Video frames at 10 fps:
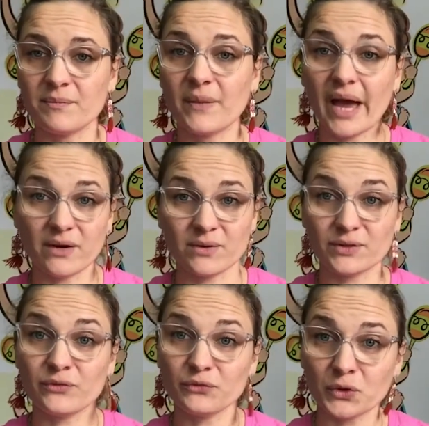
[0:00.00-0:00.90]

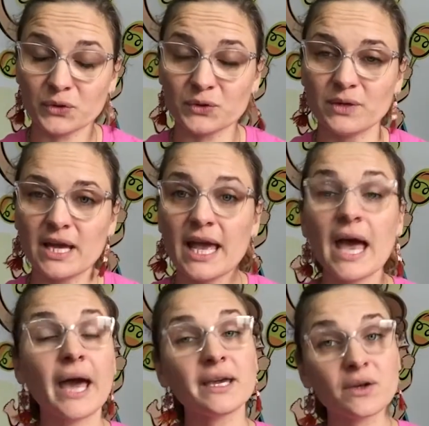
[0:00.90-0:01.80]
iron food,
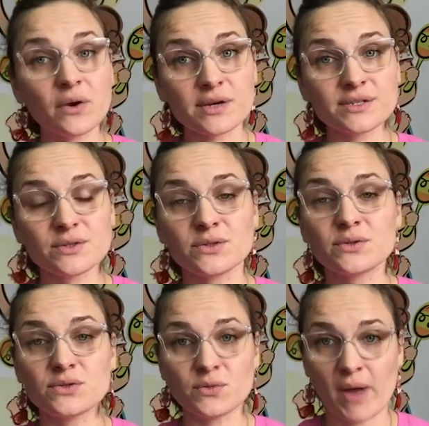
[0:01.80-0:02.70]
I encourage you to
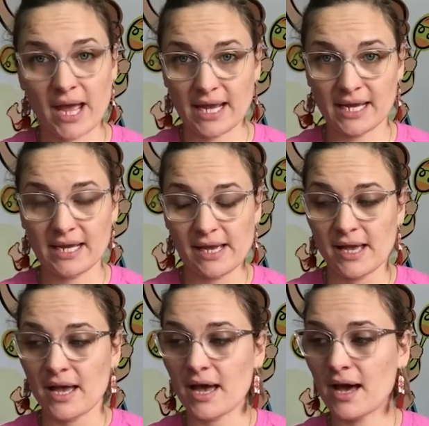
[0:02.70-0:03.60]
try
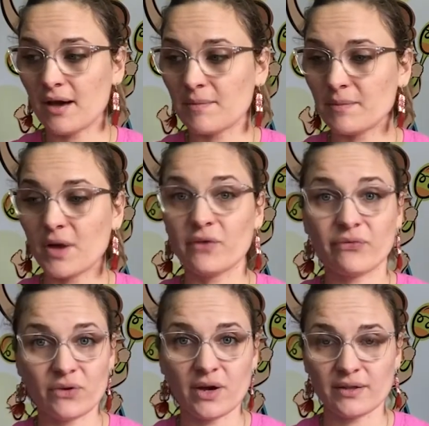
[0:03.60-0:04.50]
a
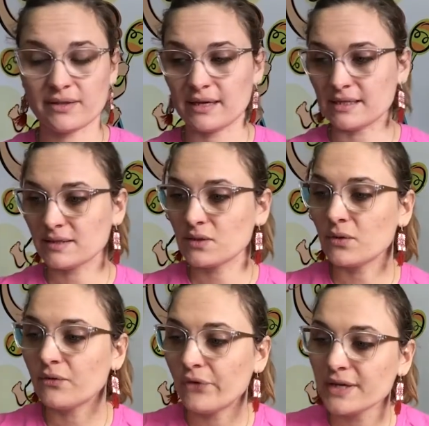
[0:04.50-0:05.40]
few other things. So
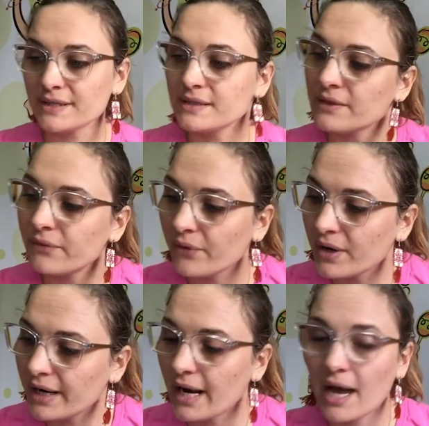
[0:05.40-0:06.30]
first,
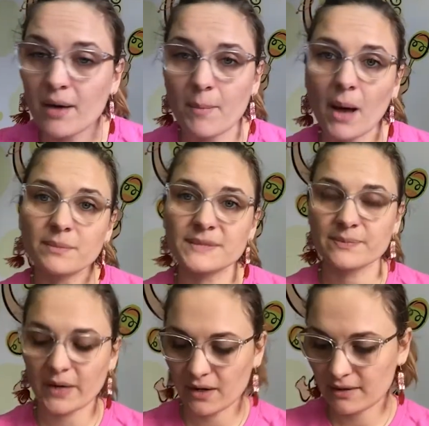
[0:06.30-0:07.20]
for moms,
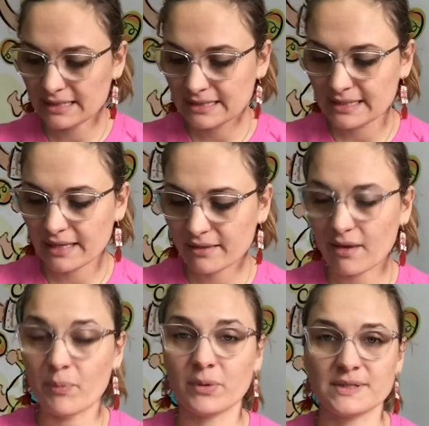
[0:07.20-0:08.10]
parents in
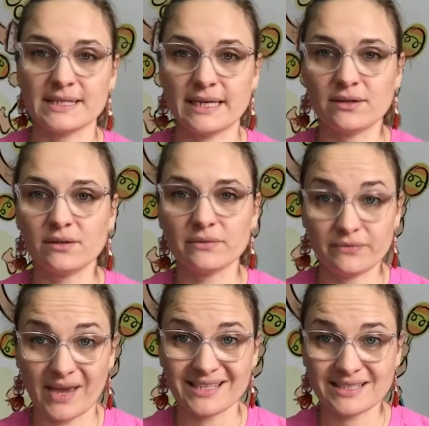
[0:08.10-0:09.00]
the postnatal
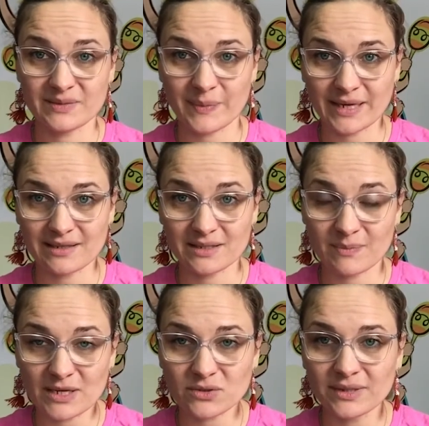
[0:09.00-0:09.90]
phase
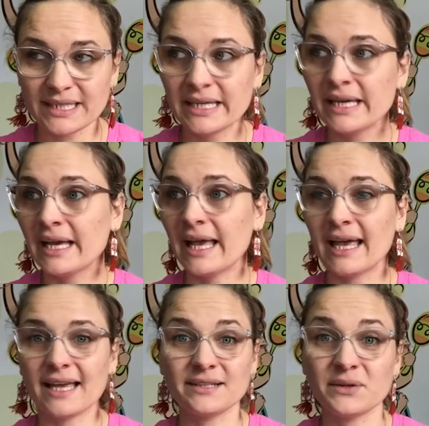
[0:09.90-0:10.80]
especially,
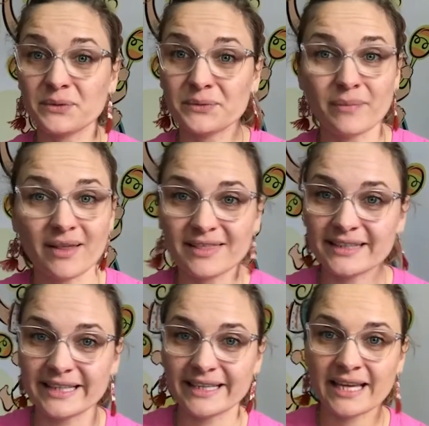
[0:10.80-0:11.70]
and
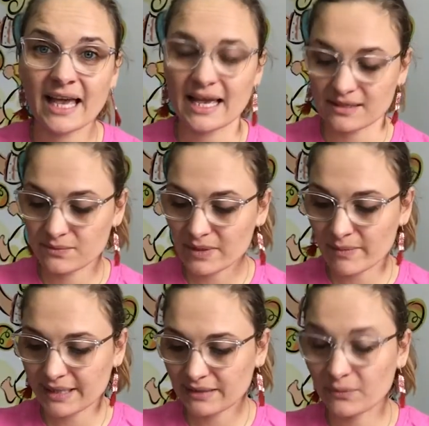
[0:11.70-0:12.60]
monthly as
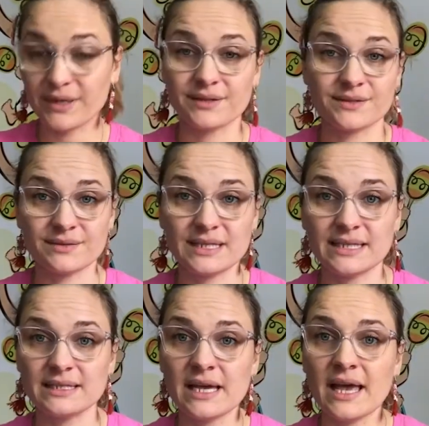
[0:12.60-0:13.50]
women, we also
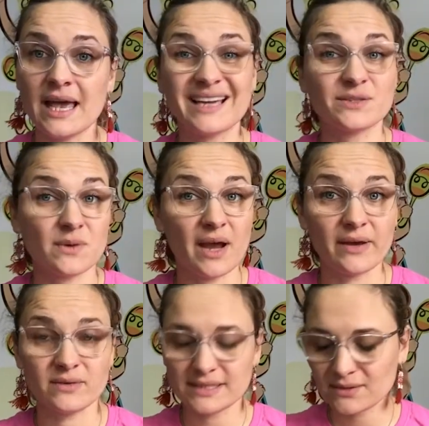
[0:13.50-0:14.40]
need extra
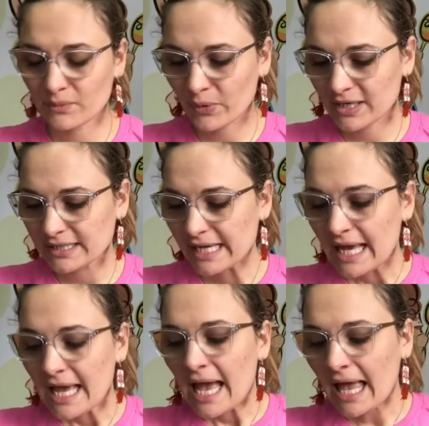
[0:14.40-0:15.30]
iron support.
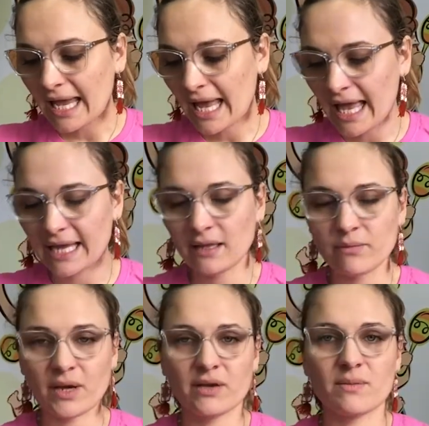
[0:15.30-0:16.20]
I highly
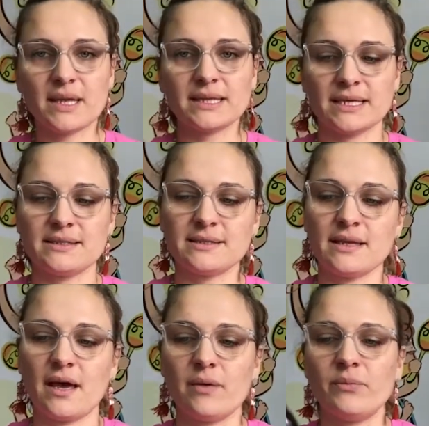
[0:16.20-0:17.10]
recommend this
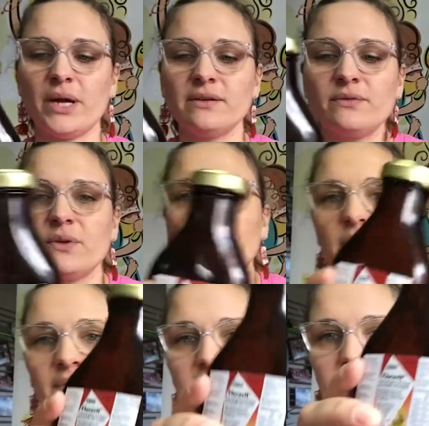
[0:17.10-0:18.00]
brand,
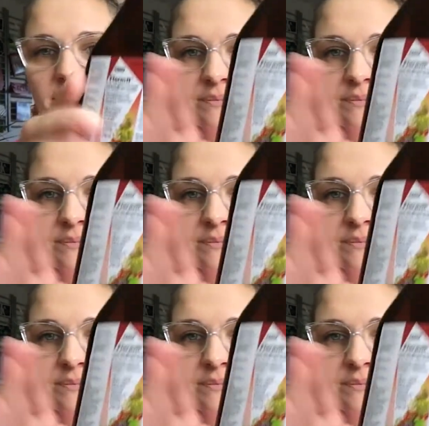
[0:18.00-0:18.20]
Floravit.